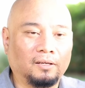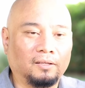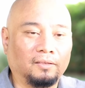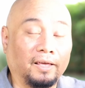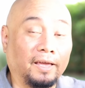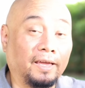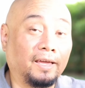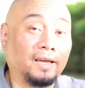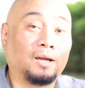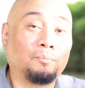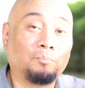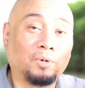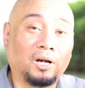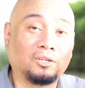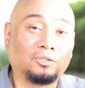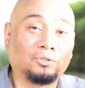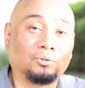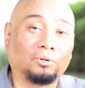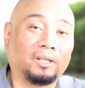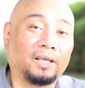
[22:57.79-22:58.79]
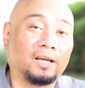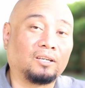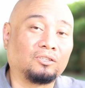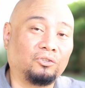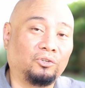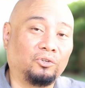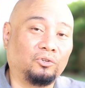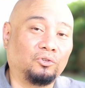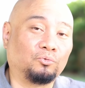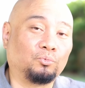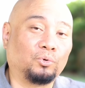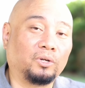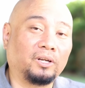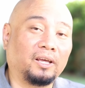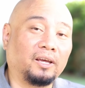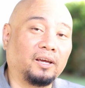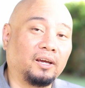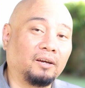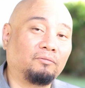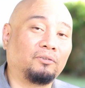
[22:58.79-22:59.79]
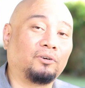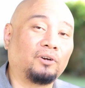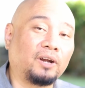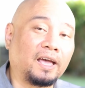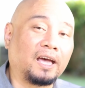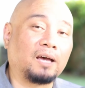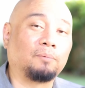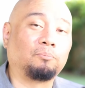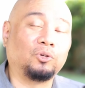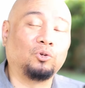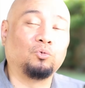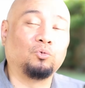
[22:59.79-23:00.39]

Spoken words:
The AI module allows you to use whatever app